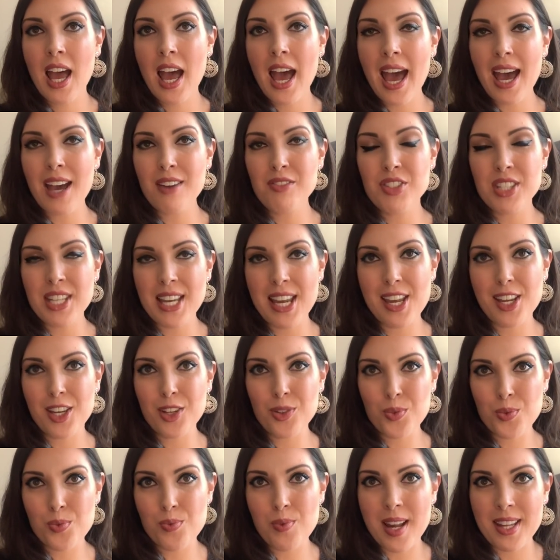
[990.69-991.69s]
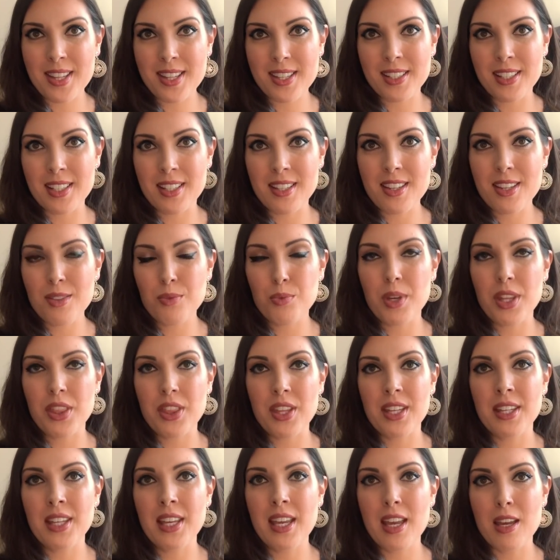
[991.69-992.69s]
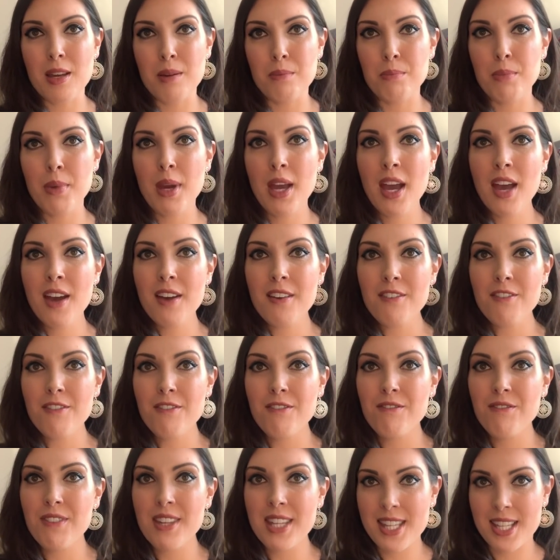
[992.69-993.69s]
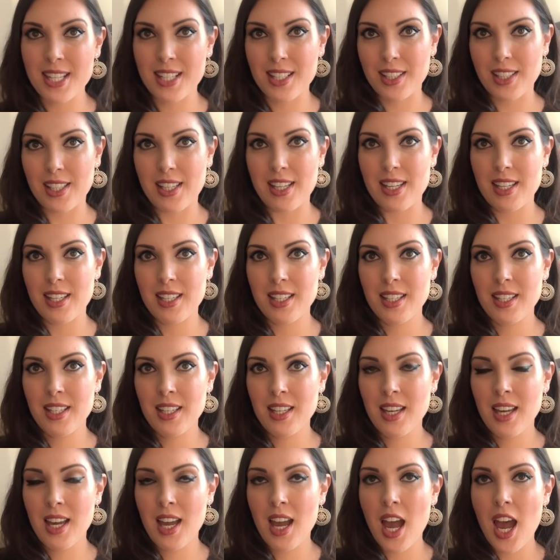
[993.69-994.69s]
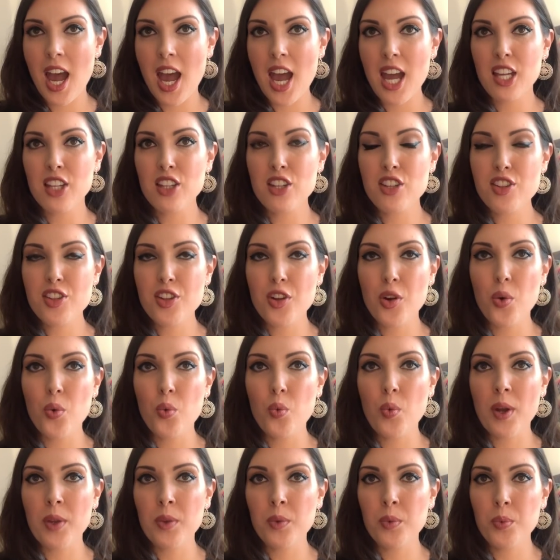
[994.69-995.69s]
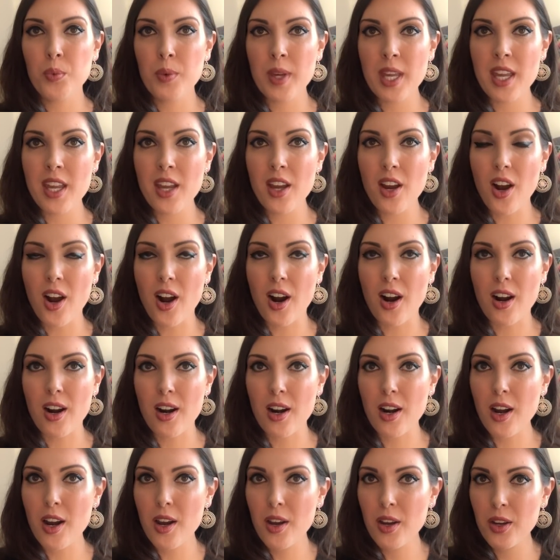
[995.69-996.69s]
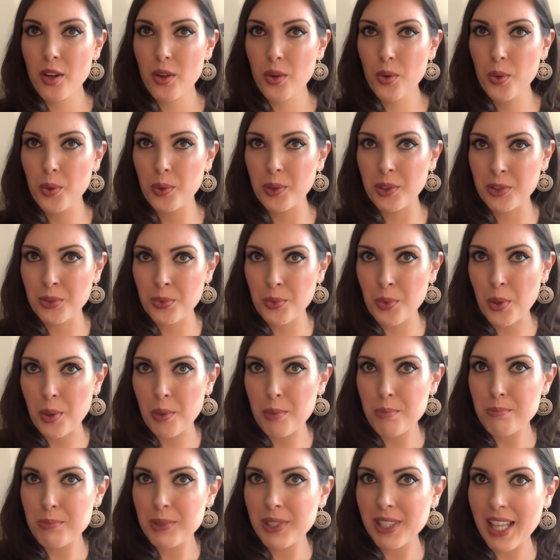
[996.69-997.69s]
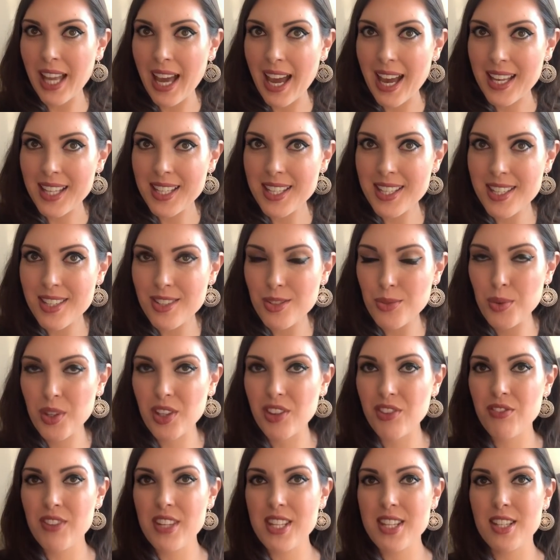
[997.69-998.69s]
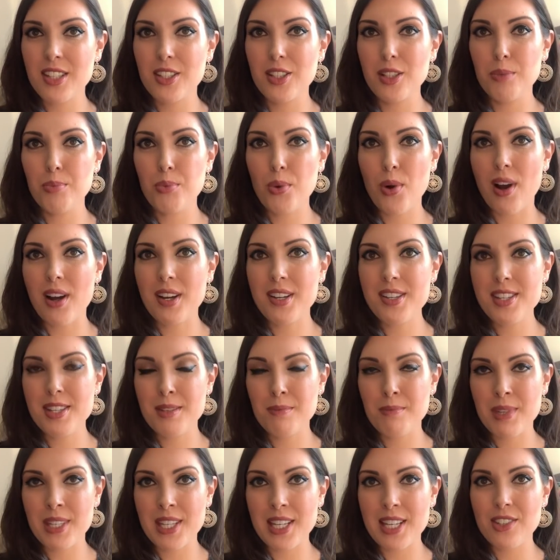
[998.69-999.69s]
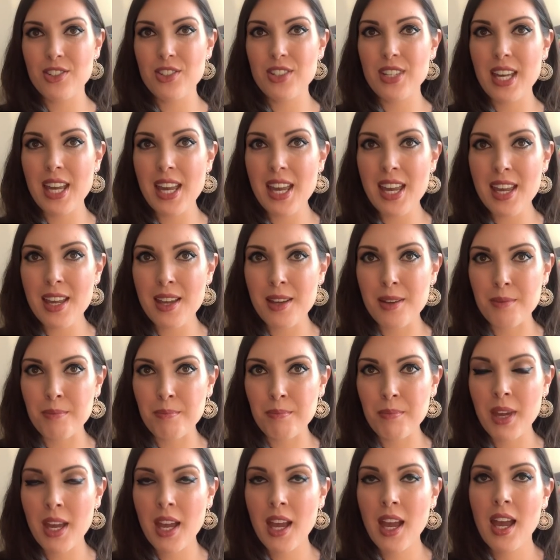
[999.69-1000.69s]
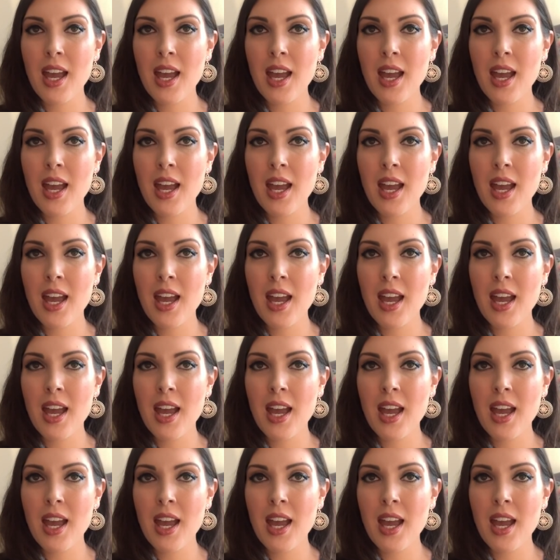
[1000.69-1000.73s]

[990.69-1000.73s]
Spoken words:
have taken residence within him physically. And so when we are quote unquote blessed with physical proximity to him,